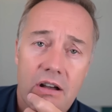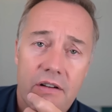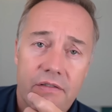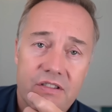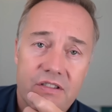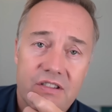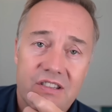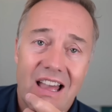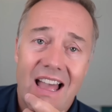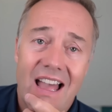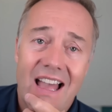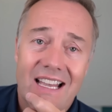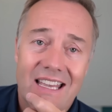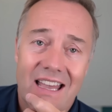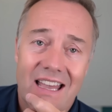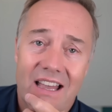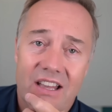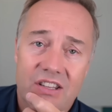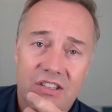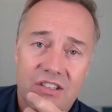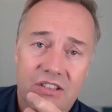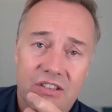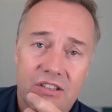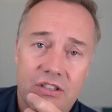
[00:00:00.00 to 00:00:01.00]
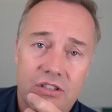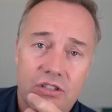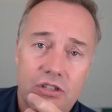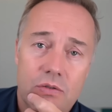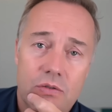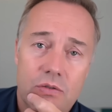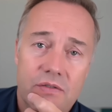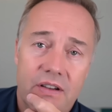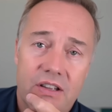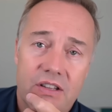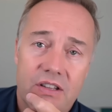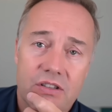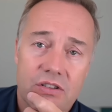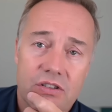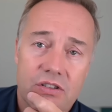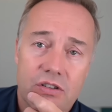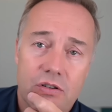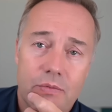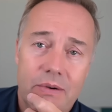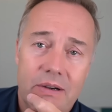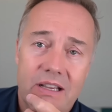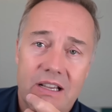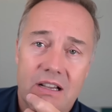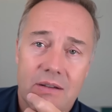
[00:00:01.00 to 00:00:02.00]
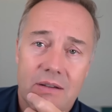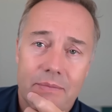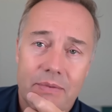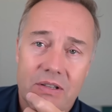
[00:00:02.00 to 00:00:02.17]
Uh, Zach asks, since you invest in so many